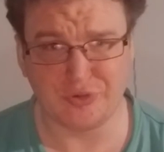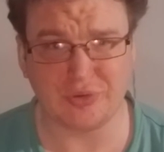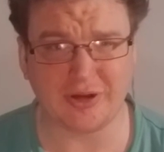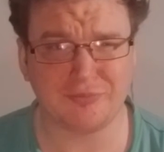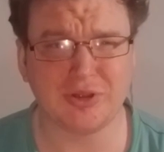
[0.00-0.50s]
do
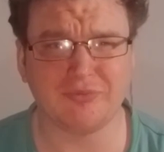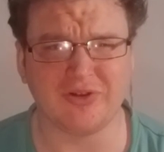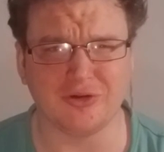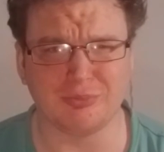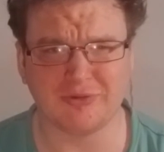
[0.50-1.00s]
an update
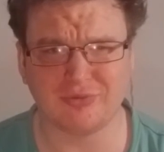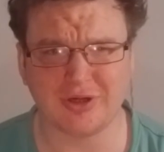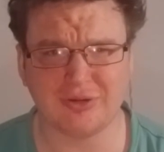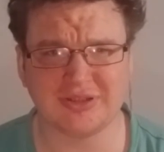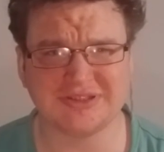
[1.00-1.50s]
video, but for
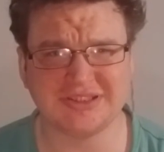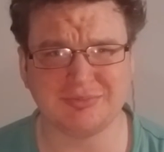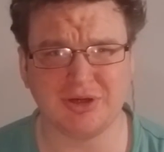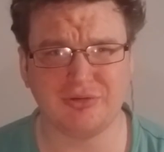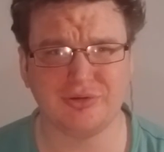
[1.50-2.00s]
now this is
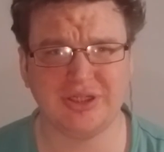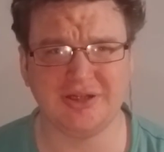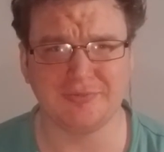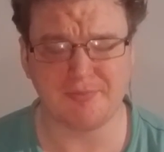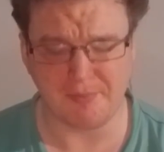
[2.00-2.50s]
my routine.
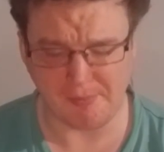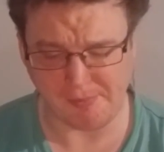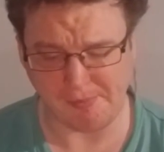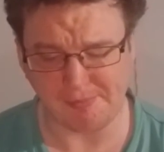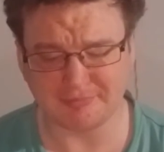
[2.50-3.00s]

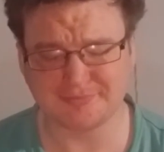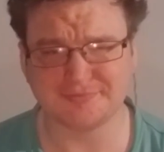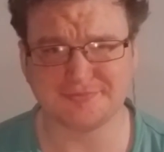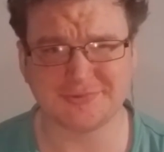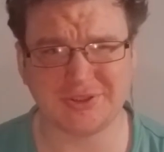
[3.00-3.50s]

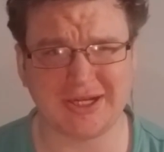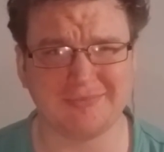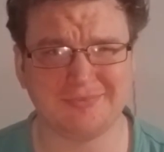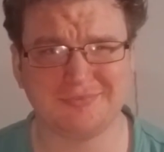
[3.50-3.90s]
Yeah.